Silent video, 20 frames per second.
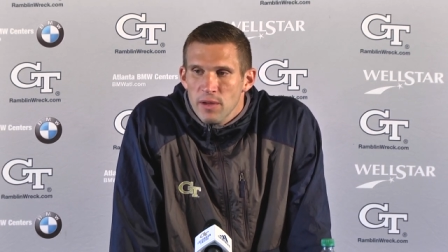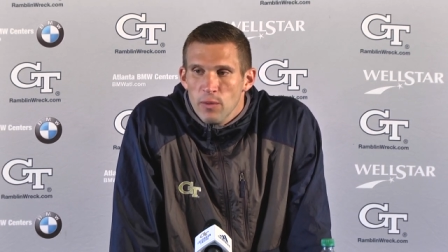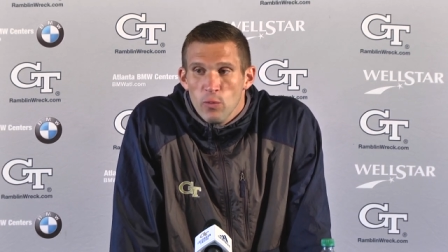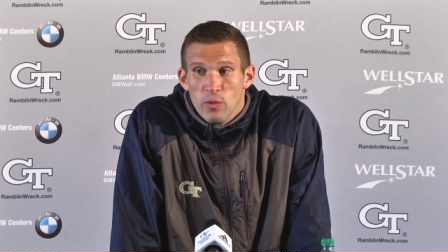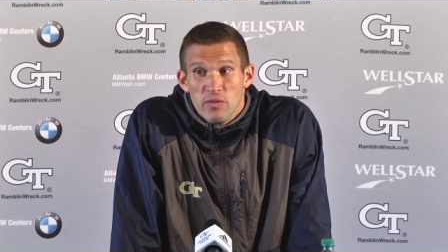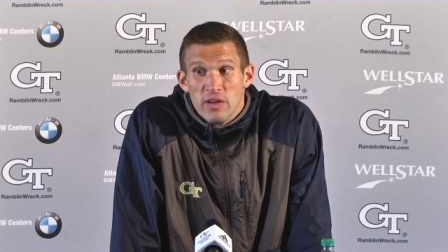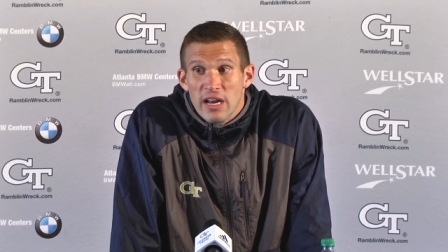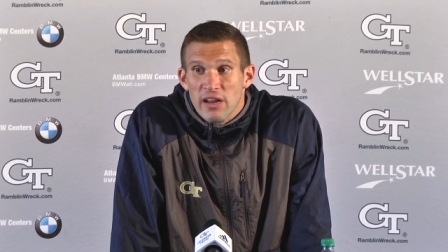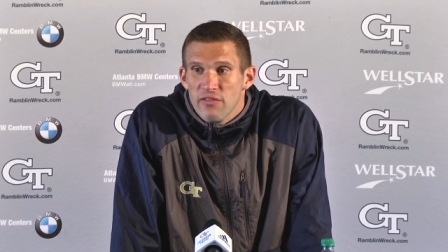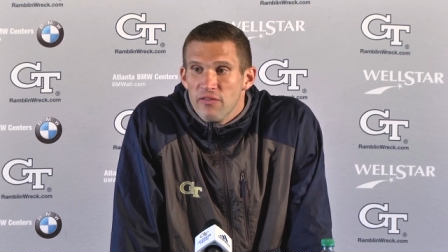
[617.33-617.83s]
and
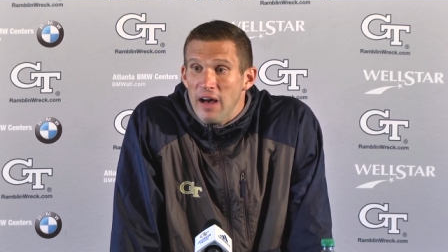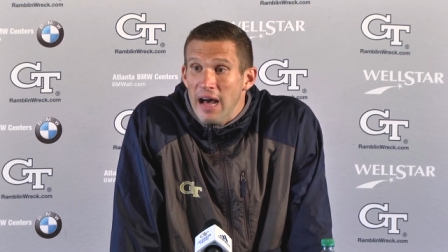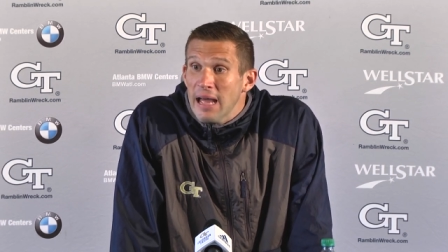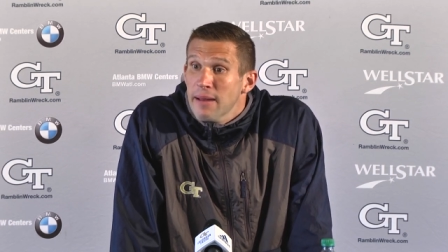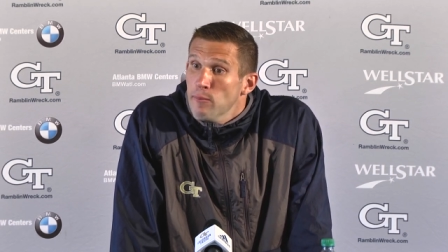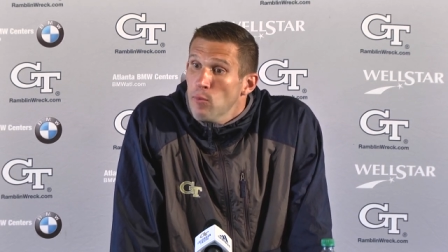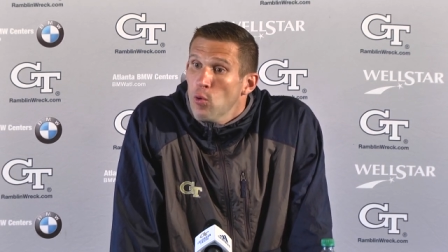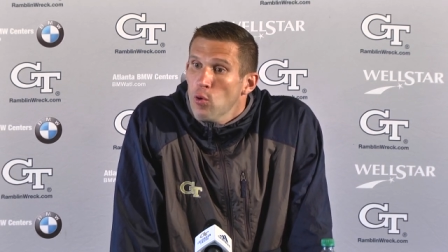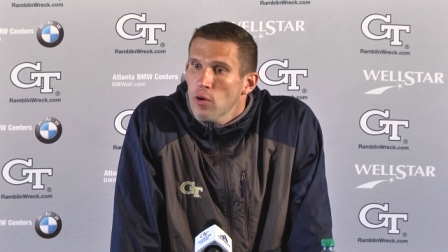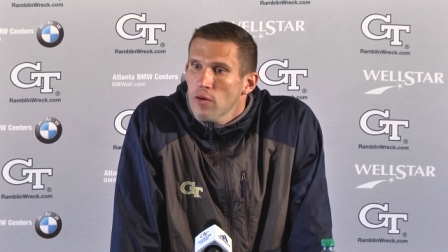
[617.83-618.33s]
we've got to
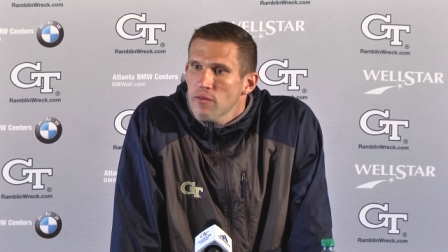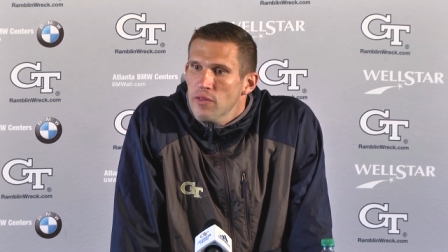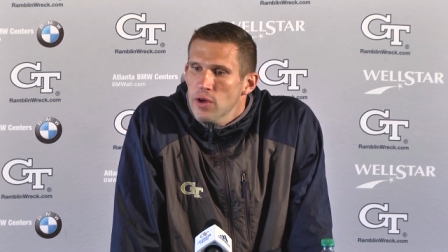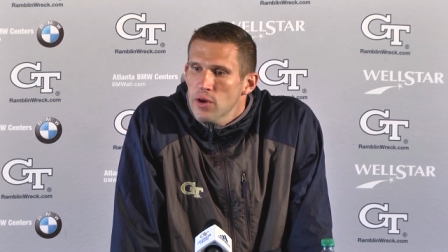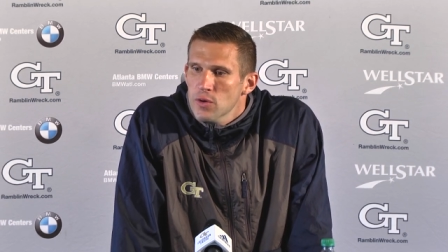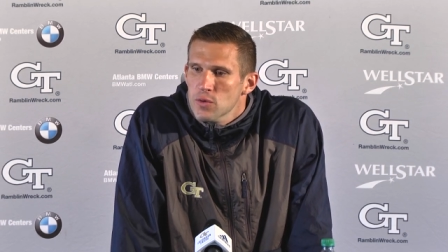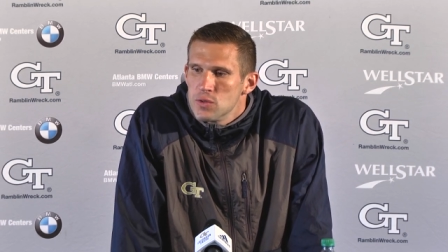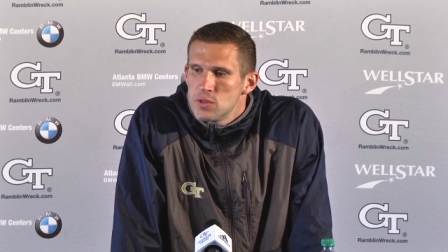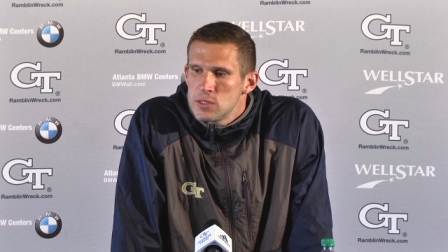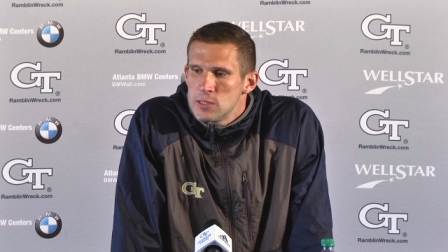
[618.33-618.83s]
find more of
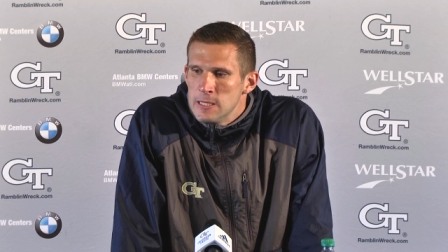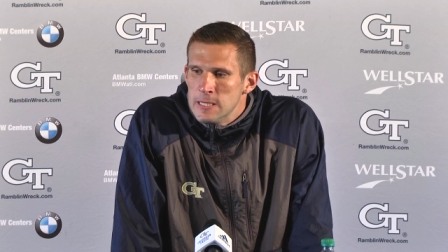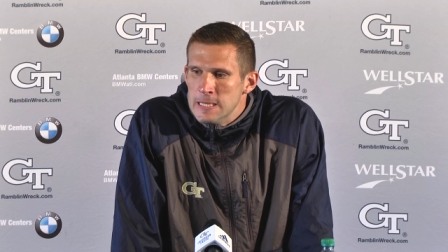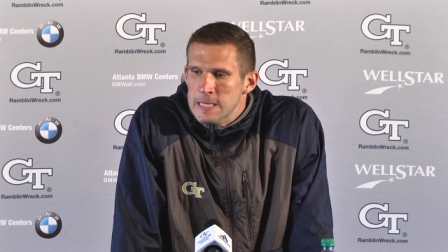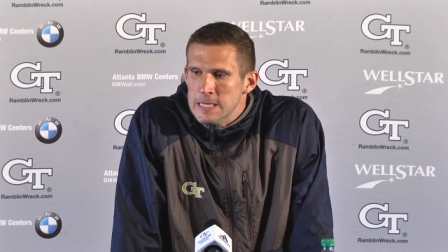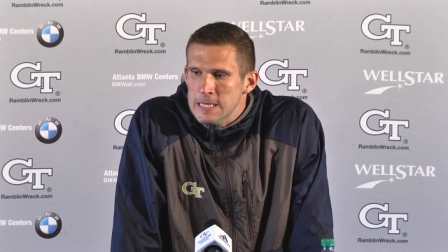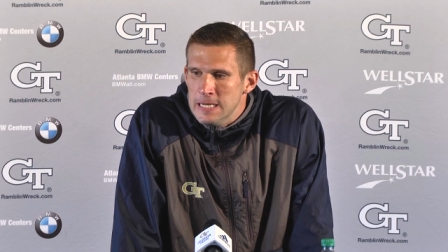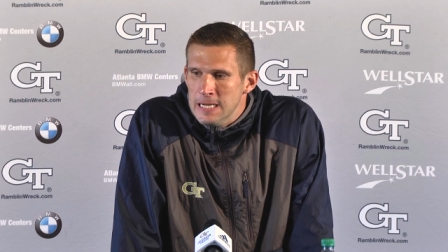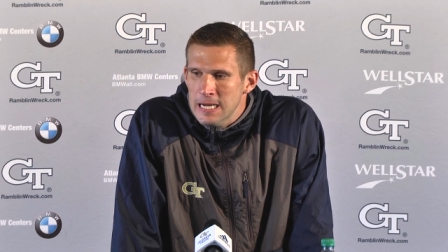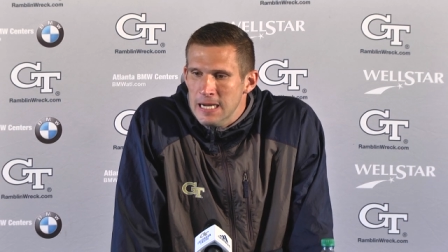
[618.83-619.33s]
those
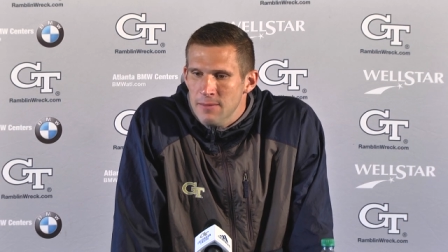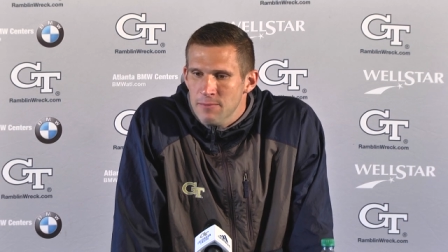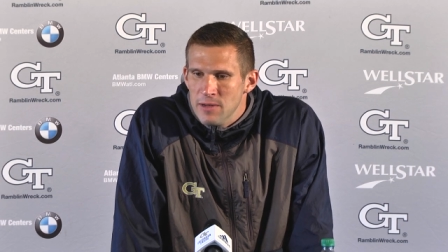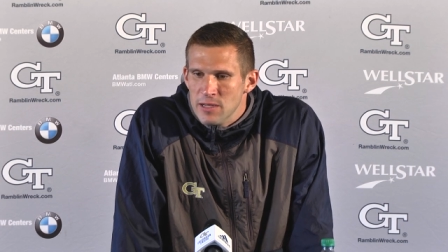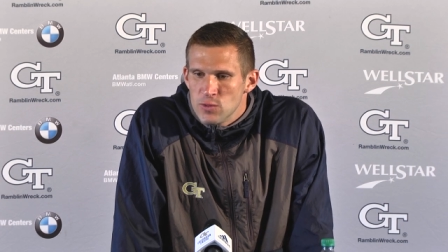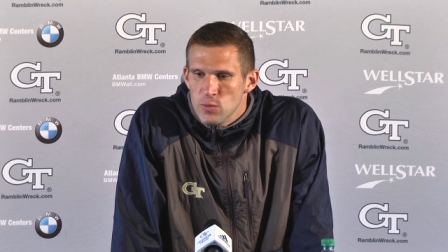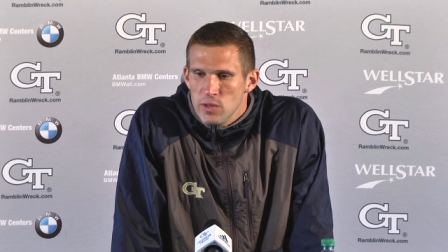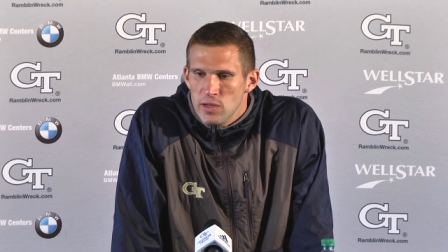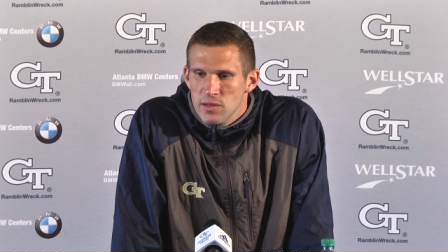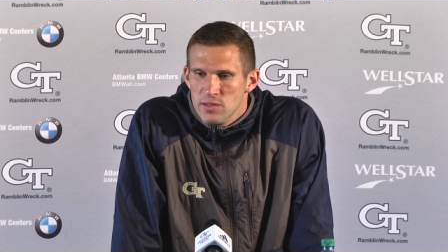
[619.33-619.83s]

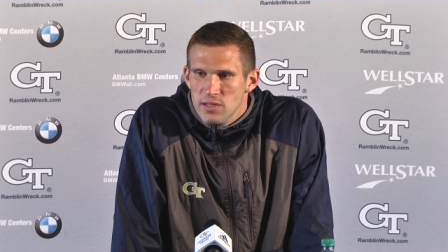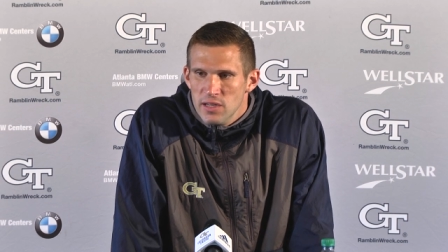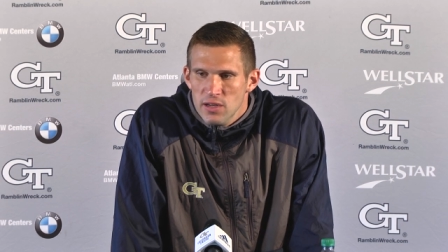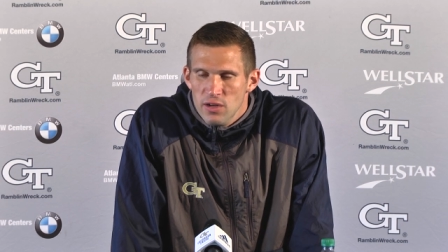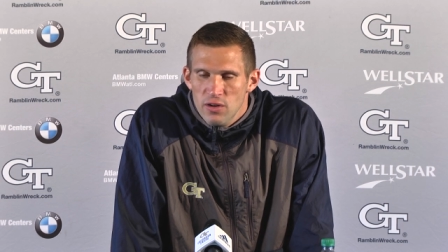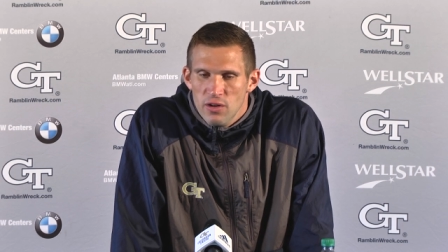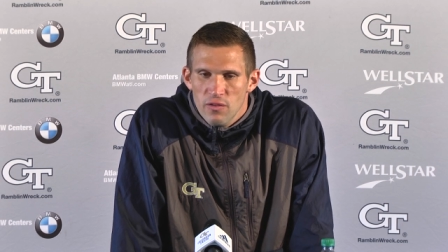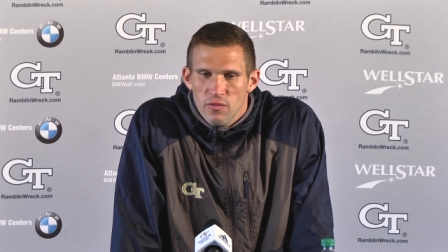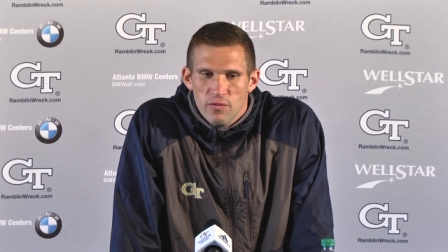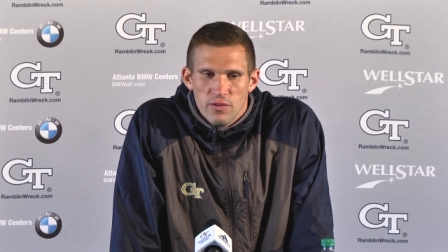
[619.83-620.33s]
as we
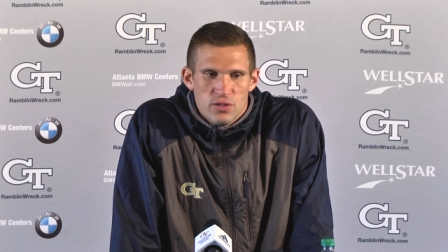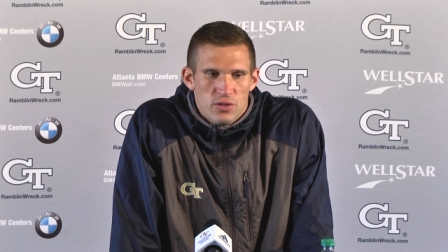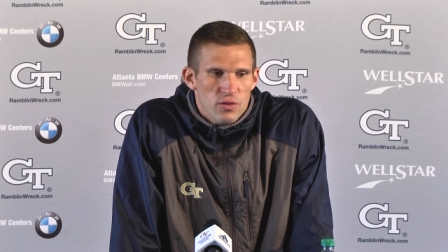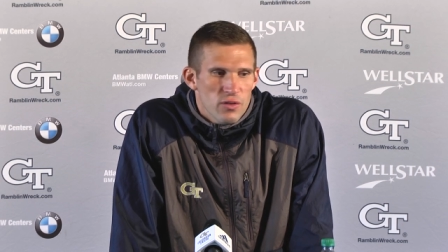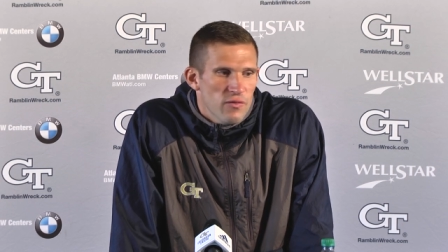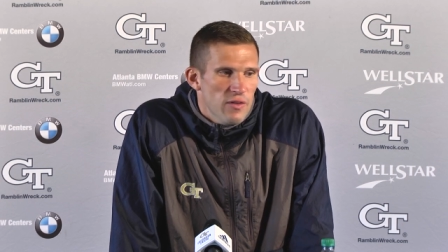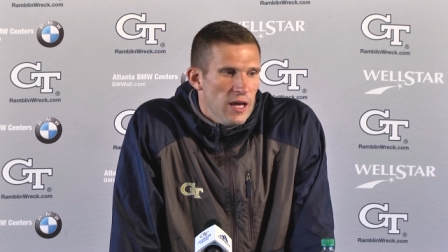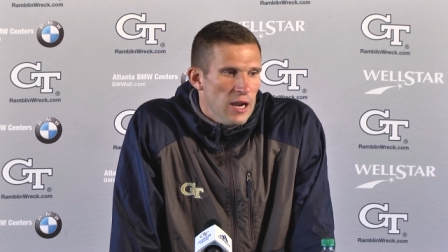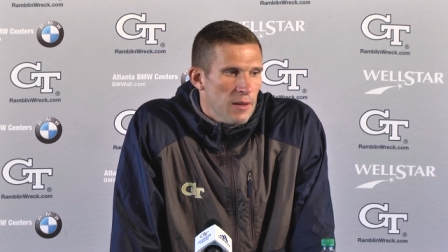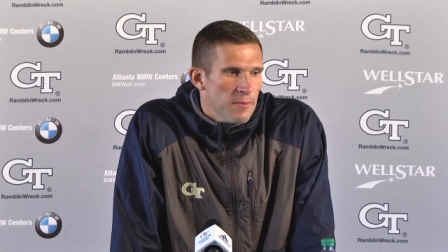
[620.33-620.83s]
continue to
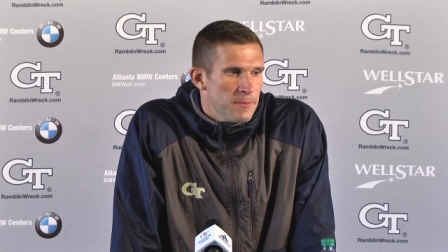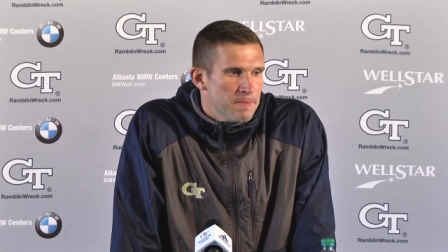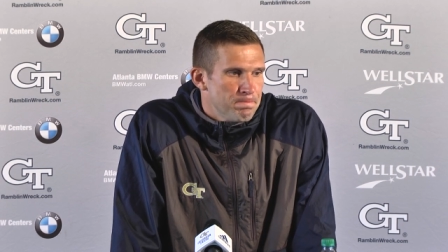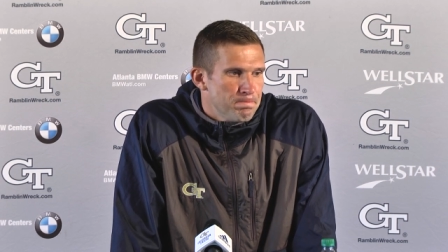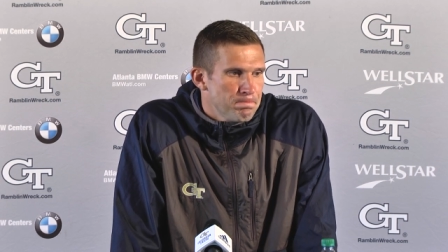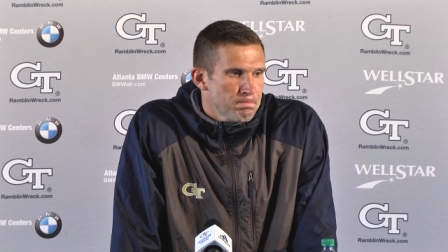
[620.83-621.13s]
develop.